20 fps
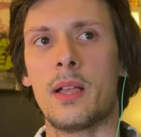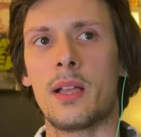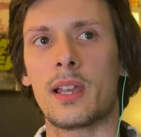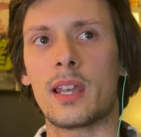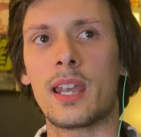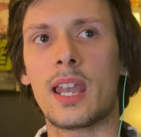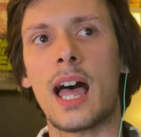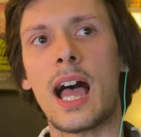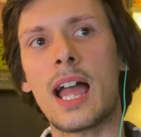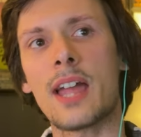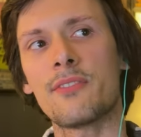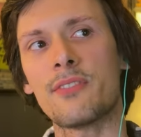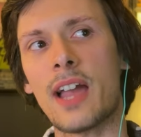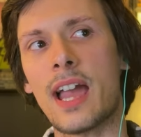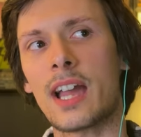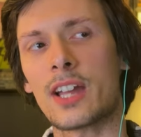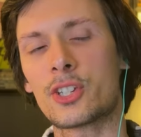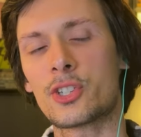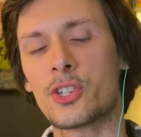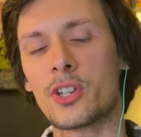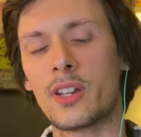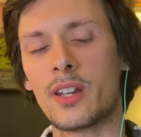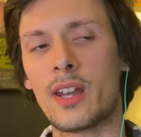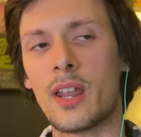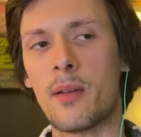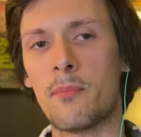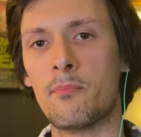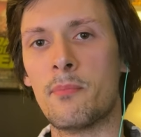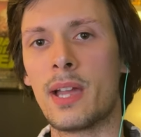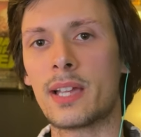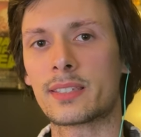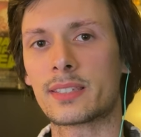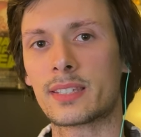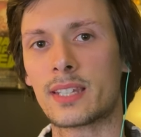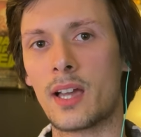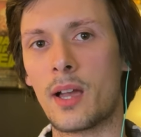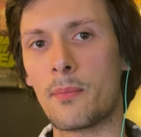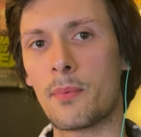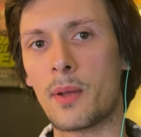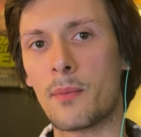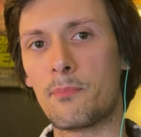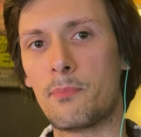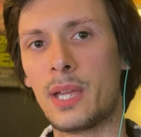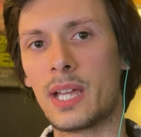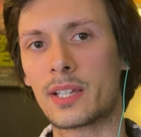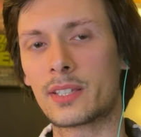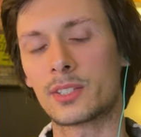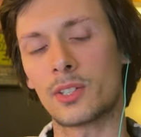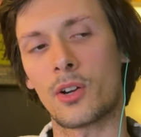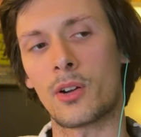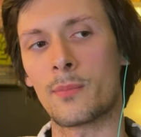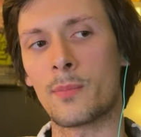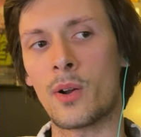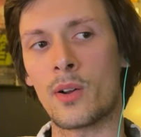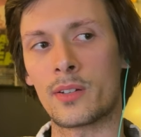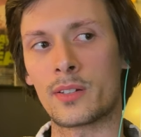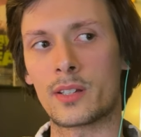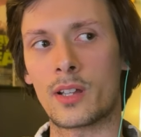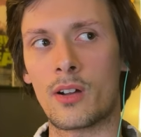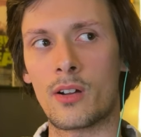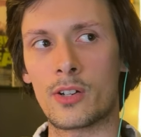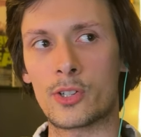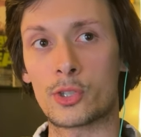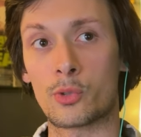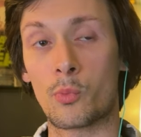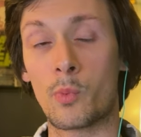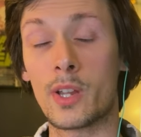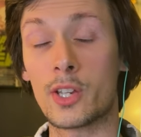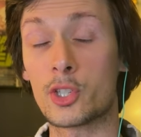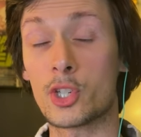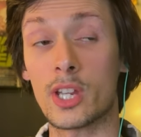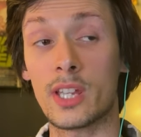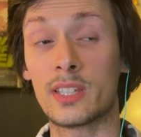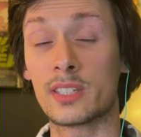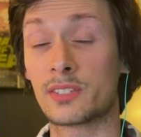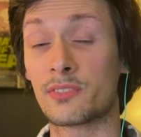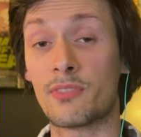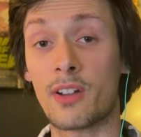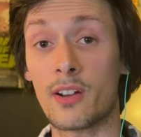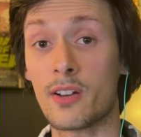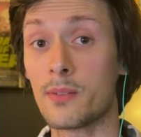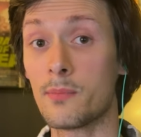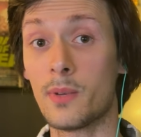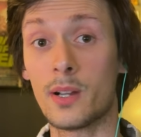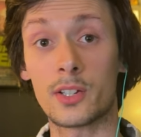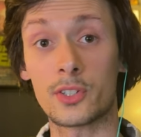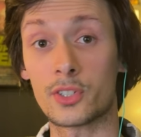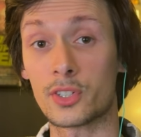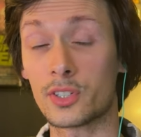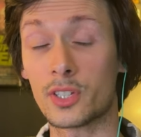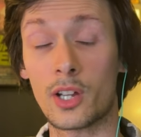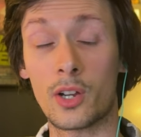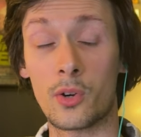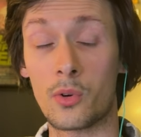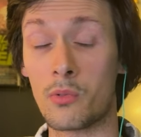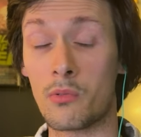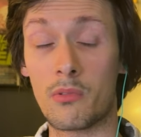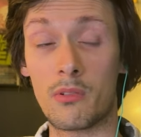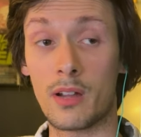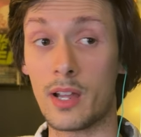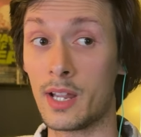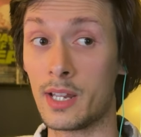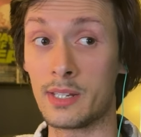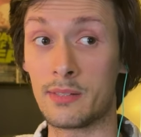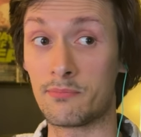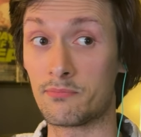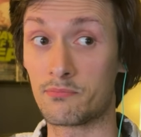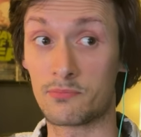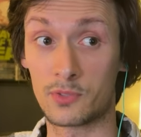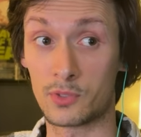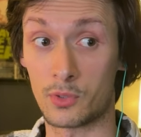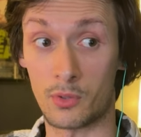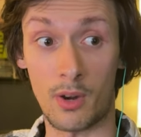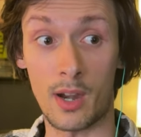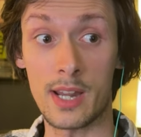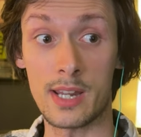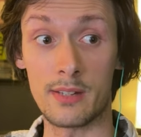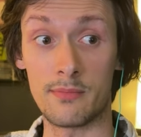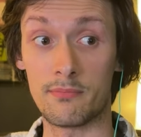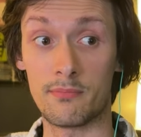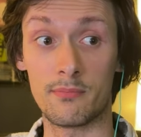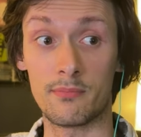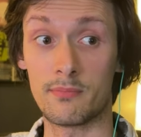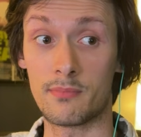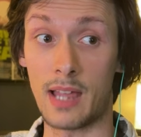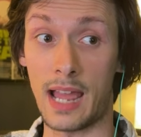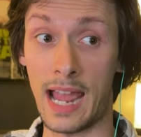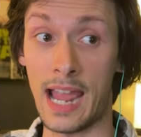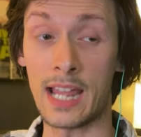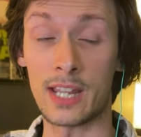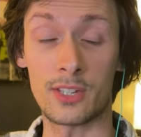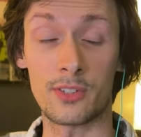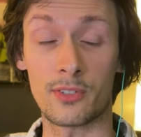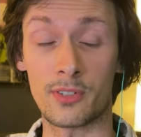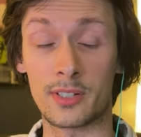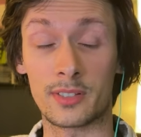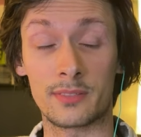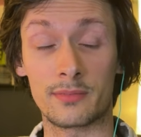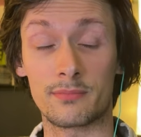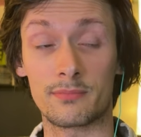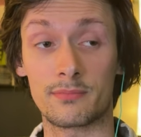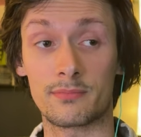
live-action messed up Pixar montage, which is very much so a great accurate